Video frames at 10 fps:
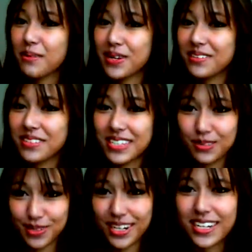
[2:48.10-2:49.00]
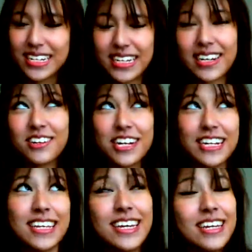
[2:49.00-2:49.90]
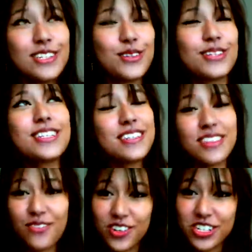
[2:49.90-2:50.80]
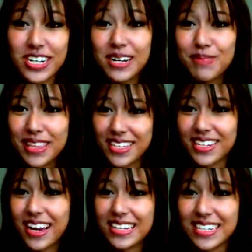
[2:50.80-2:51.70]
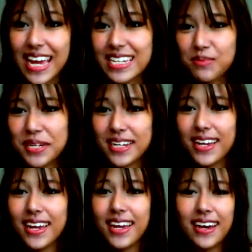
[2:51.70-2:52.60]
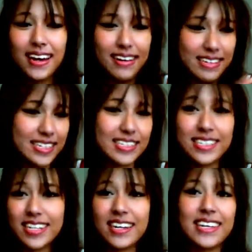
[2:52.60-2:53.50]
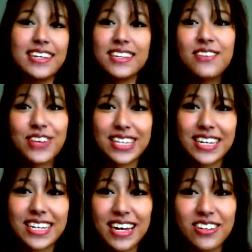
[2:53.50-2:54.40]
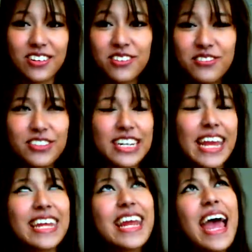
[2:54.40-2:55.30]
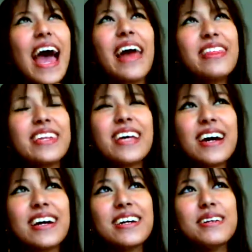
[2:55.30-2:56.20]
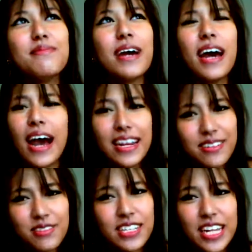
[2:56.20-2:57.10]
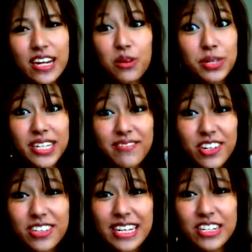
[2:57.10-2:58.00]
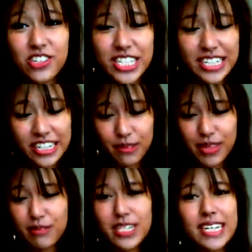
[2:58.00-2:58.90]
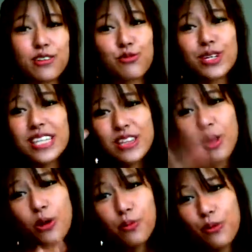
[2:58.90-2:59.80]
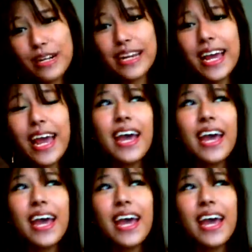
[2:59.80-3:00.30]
apparently he's been hiding. Alright, so this is not the first time that this guy has lied to me. He's hidden the fact that he had a girlfriend. And at the time, I didn't really care. I wasn't even all that interested in him. That was like a really low point,